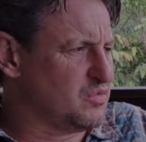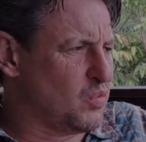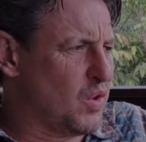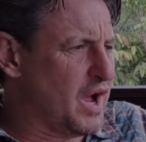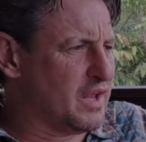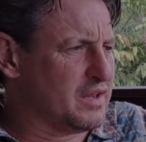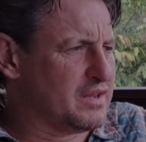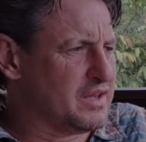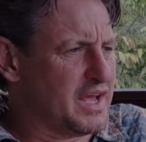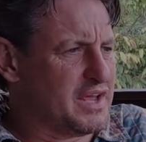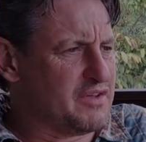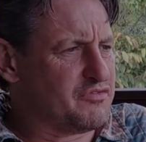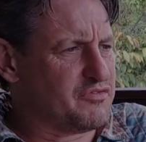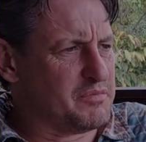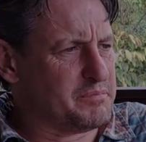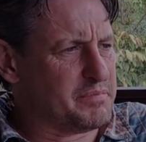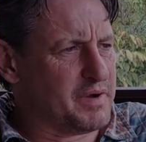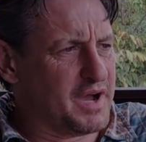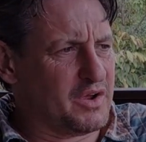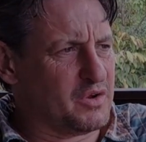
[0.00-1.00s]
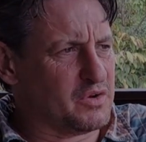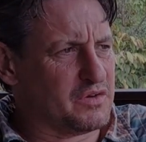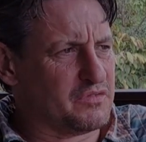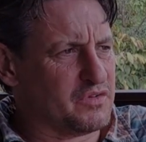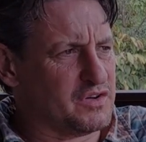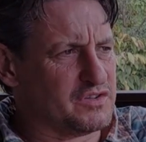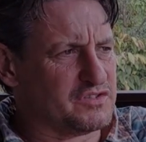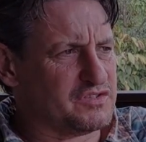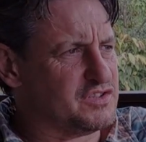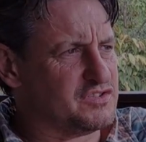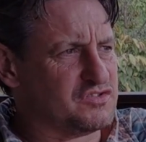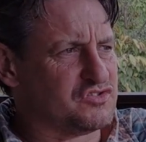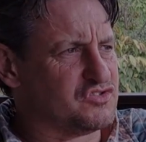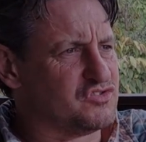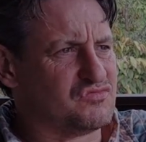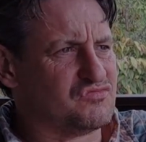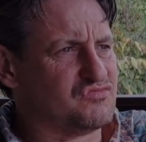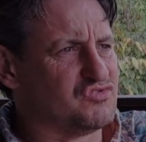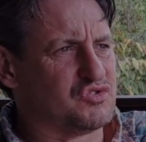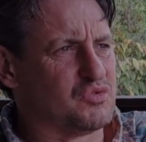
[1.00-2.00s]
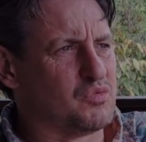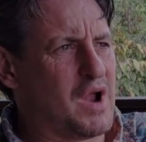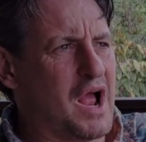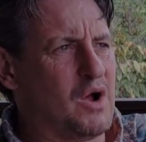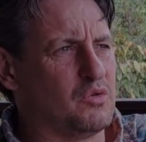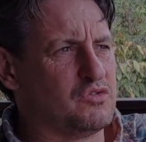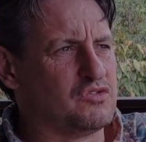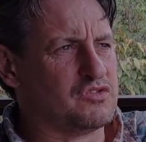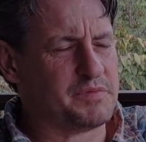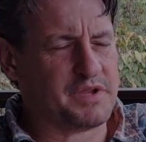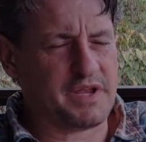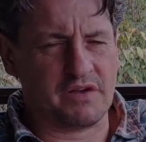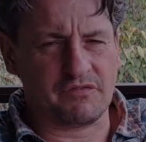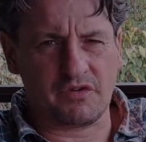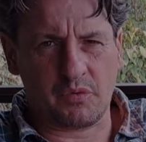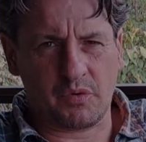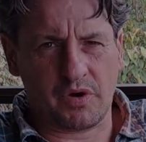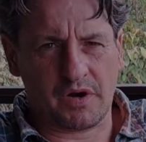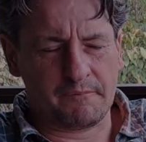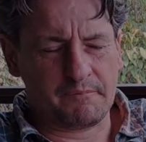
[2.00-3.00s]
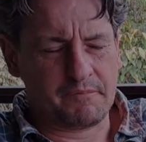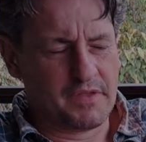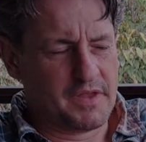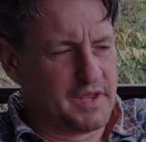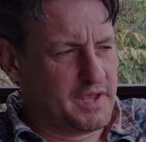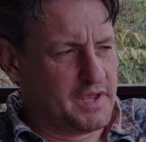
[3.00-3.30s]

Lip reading: Wildlife and biodiversity surrounds me everywhere.